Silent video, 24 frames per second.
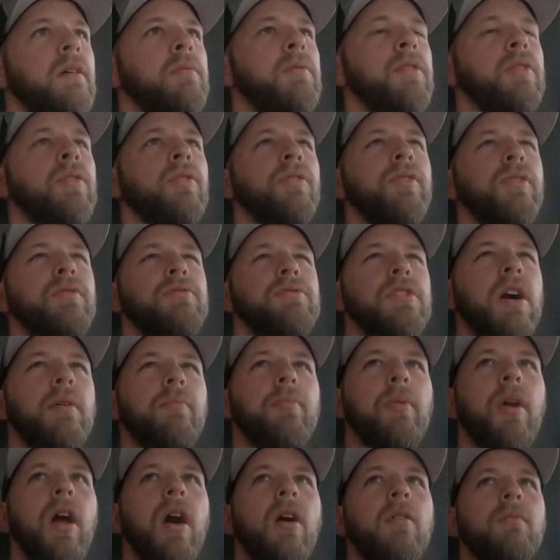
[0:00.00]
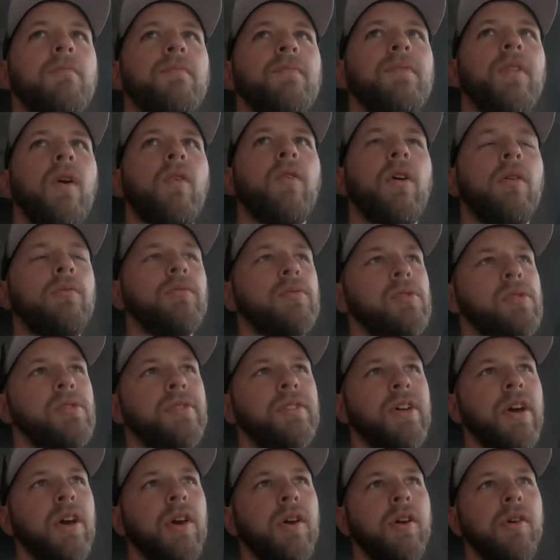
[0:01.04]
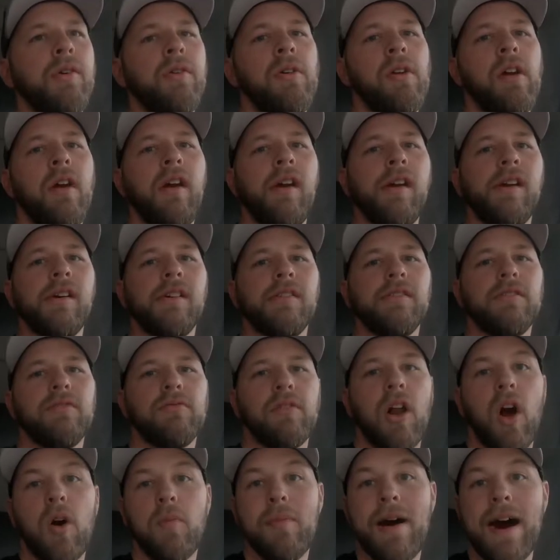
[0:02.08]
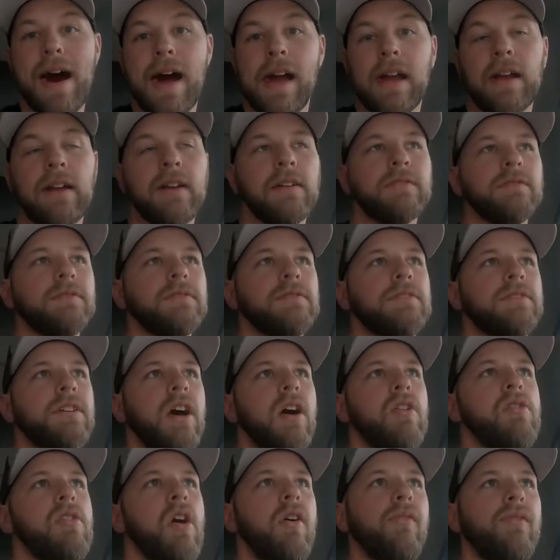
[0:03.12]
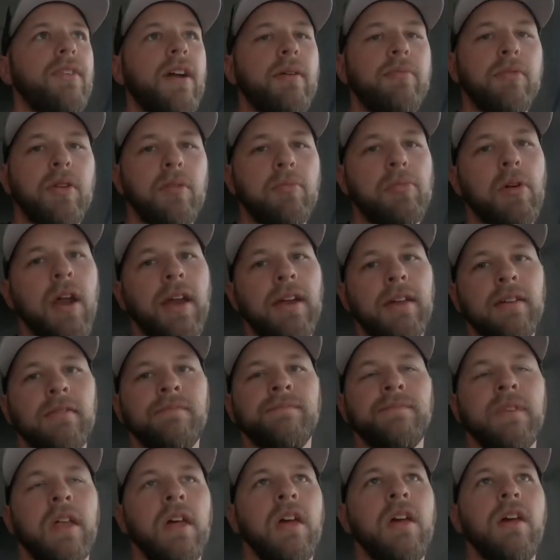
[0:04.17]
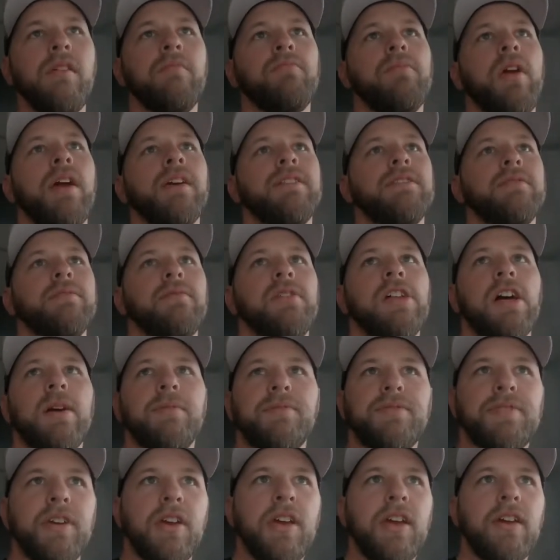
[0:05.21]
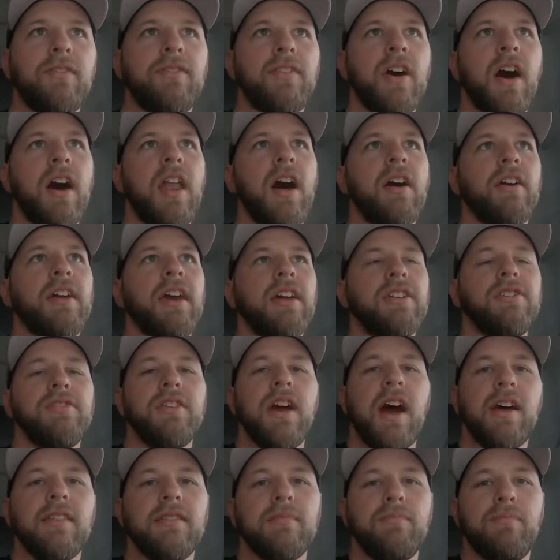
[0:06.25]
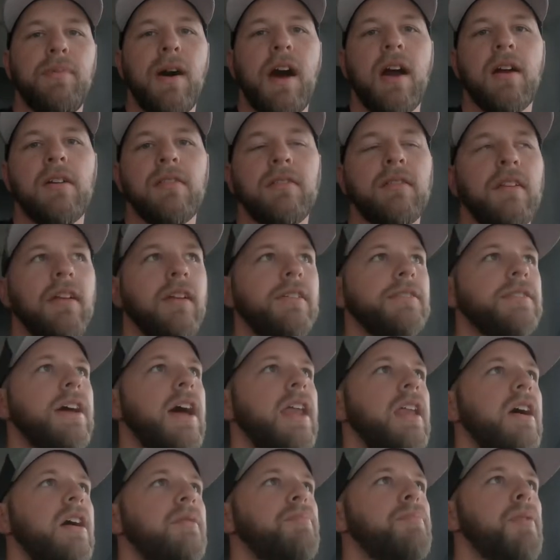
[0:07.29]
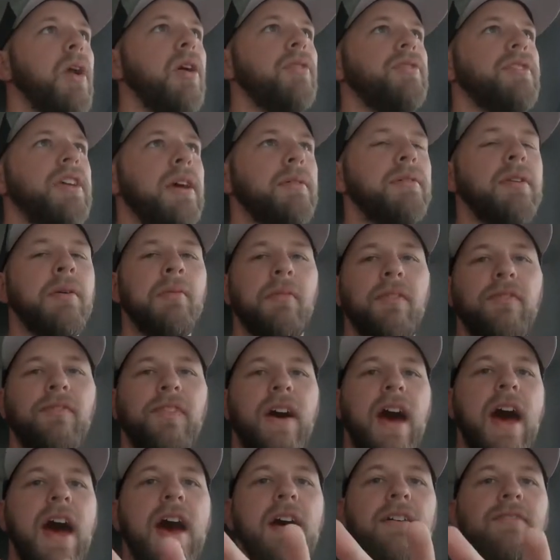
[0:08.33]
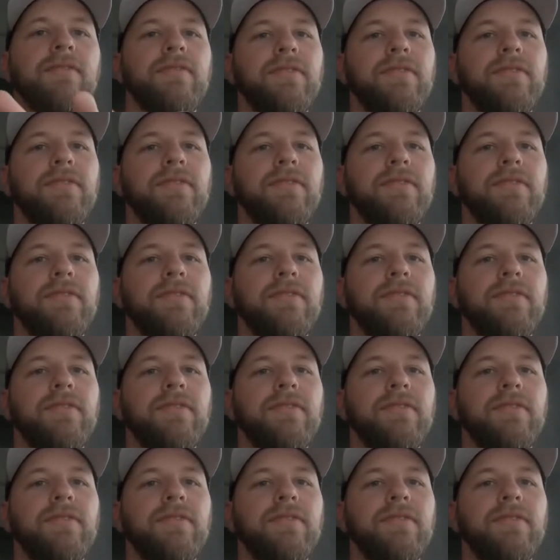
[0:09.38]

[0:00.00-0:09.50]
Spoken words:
gonna do jump rope, or I'm gonna do the road bike. So hopefully I'll be able to bring some clips to you. If not, I'll catch you guys apart at pro tip number 5.